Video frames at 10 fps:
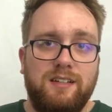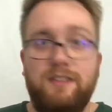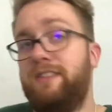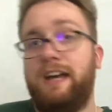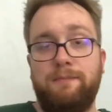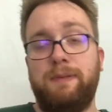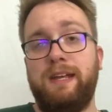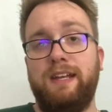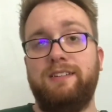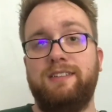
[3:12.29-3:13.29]
That
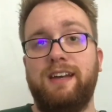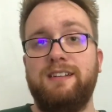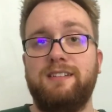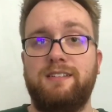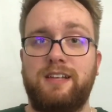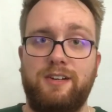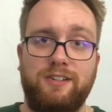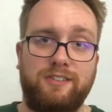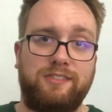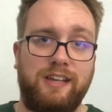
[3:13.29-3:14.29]
being said, can I
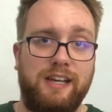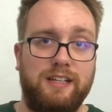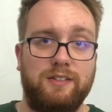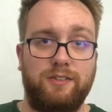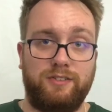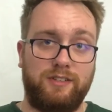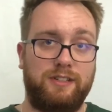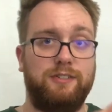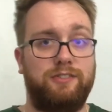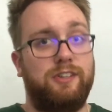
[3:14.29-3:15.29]
just say on the
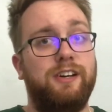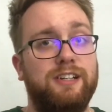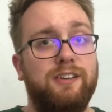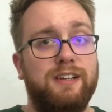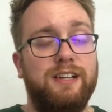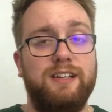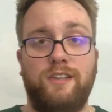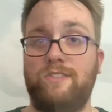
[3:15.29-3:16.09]
little side note here, a